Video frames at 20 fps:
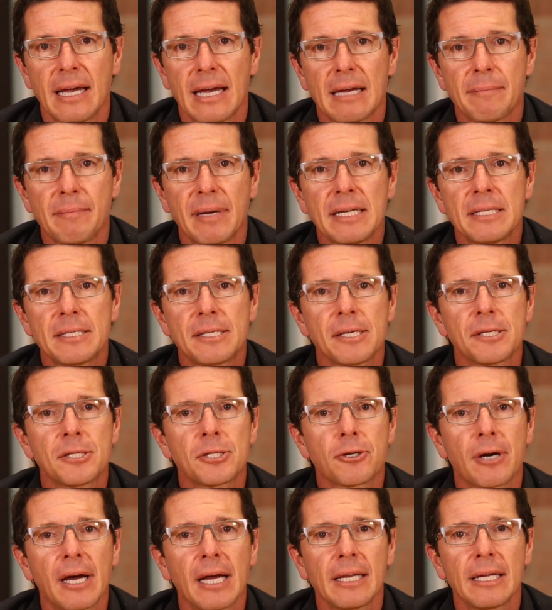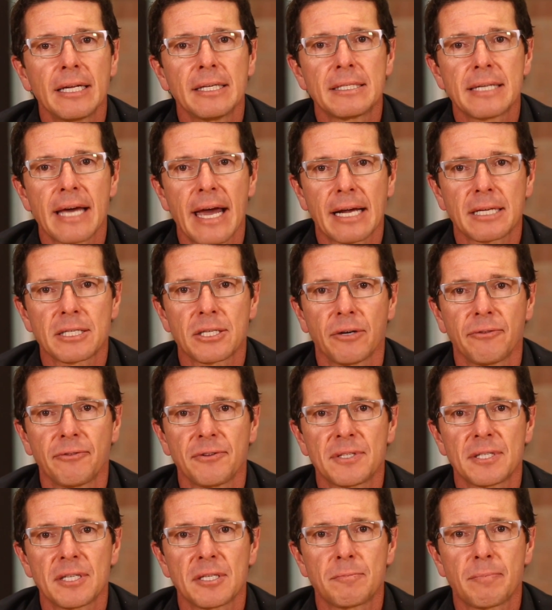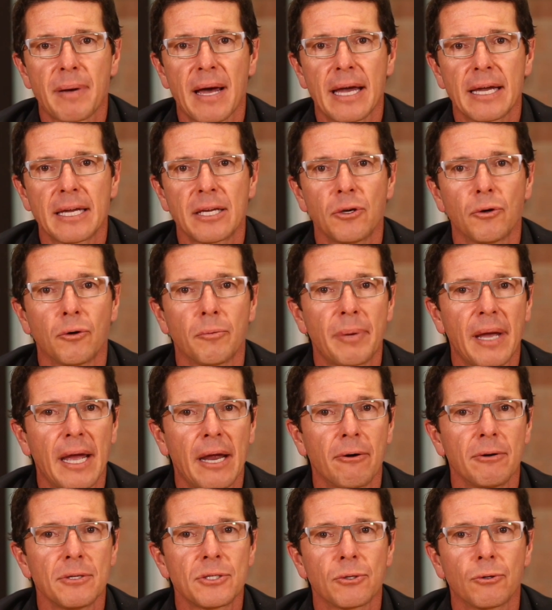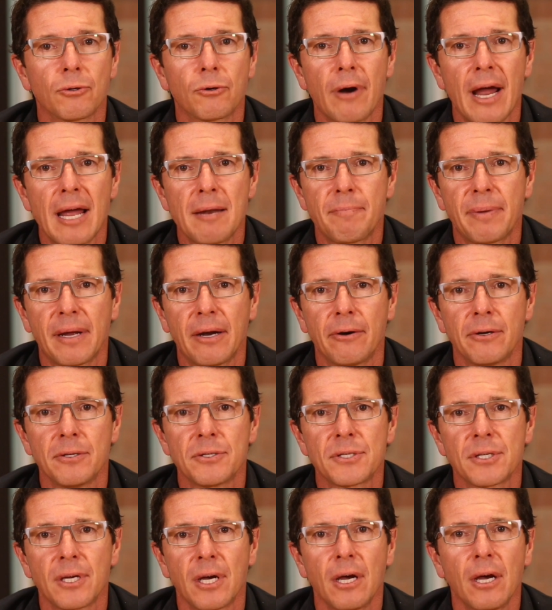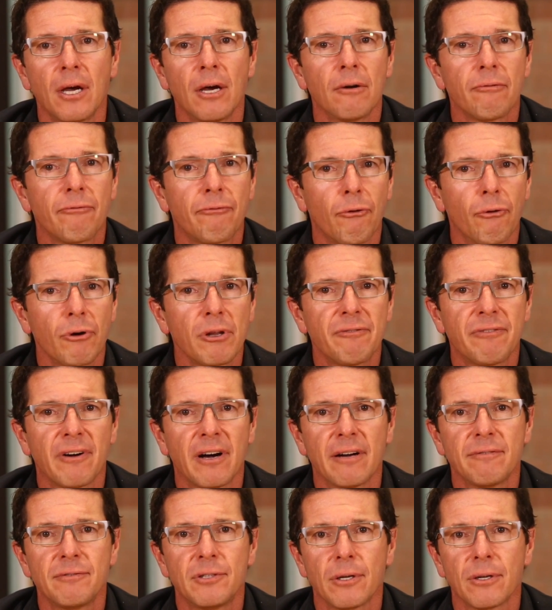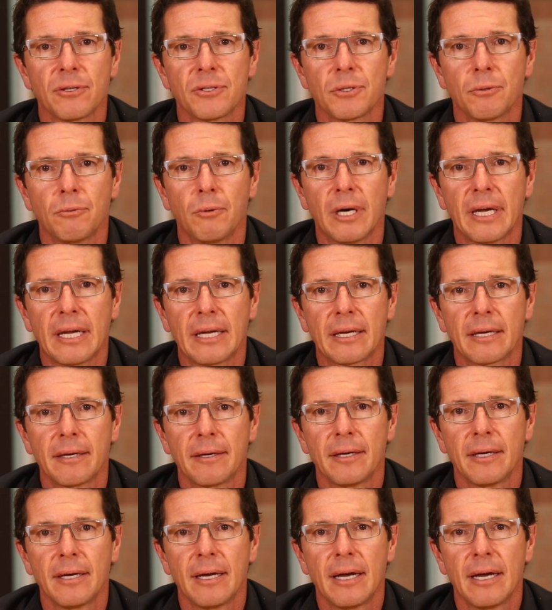it means the Australian Tax Office is paying your parents or grandparents $45 a week.